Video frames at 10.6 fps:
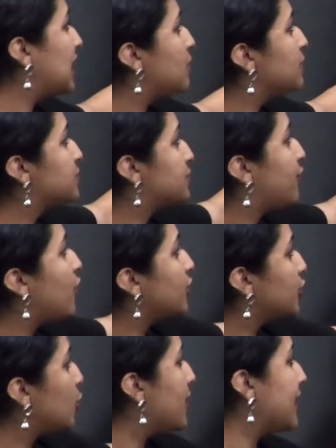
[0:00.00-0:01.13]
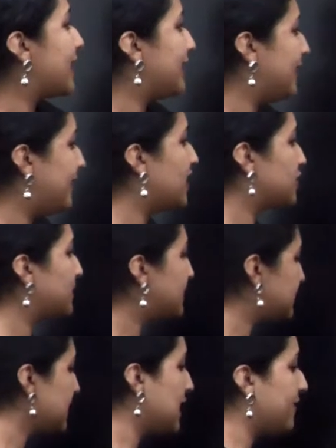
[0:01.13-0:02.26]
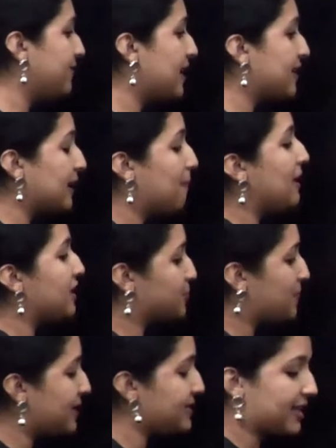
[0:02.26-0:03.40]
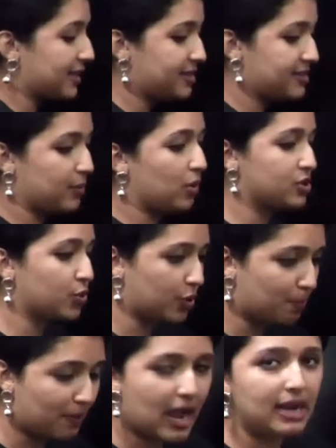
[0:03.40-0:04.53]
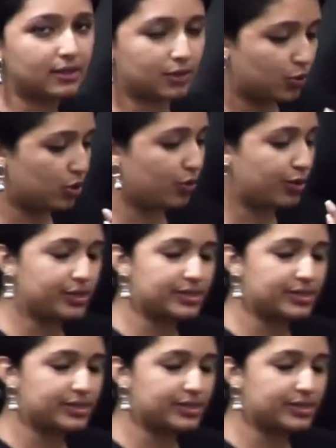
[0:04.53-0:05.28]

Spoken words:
allows for growing and enlargement. They are replaced by secondary cell walls. So, a